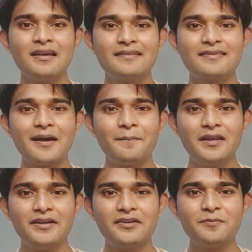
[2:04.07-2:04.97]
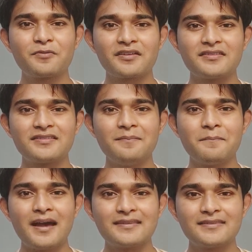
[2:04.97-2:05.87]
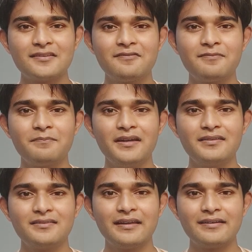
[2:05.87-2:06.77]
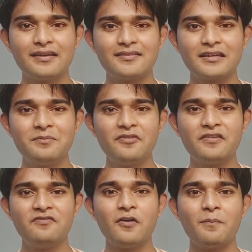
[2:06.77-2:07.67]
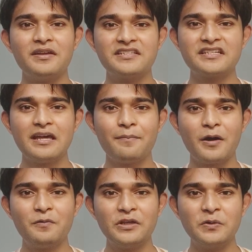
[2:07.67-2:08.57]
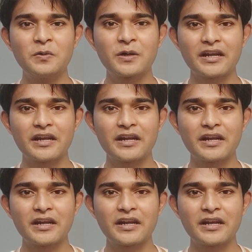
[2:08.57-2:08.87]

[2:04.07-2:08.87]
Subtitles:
It's the ability to process a massive big data stream of information about you